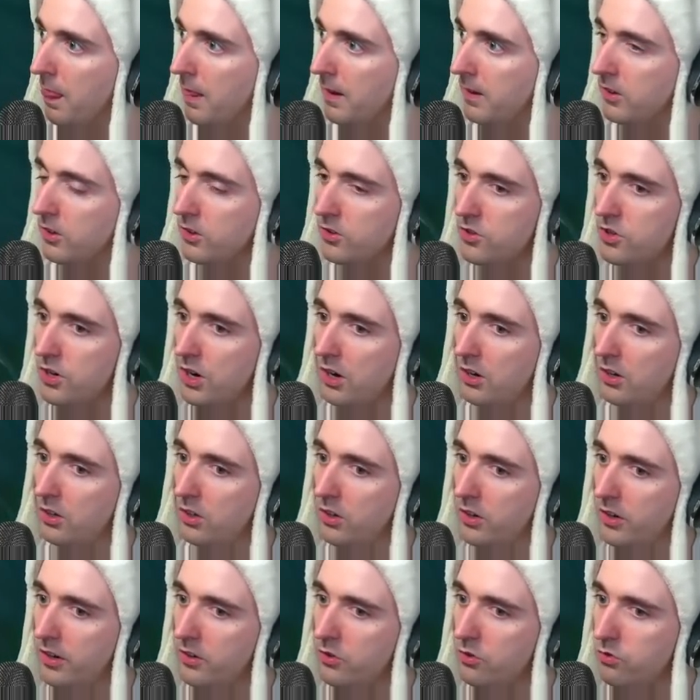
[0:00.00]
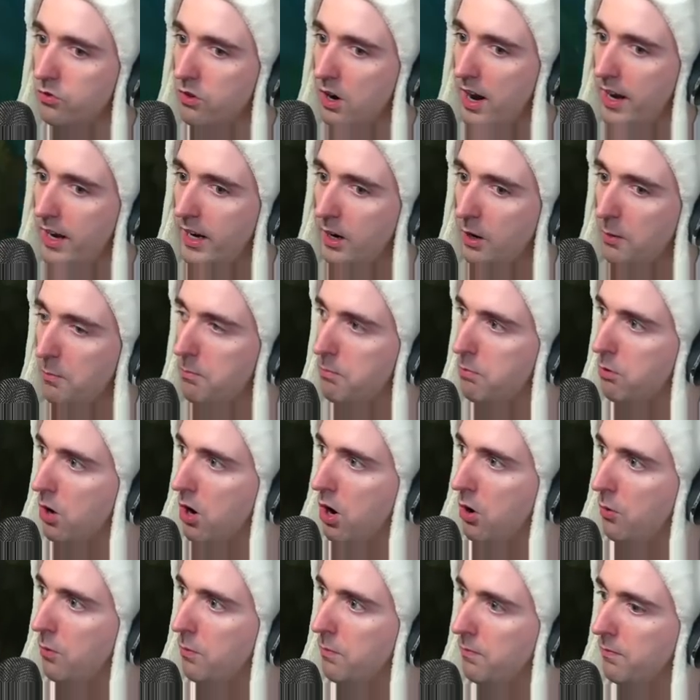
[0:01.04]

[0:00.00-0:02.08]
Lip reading: Your jungler is right here, bro.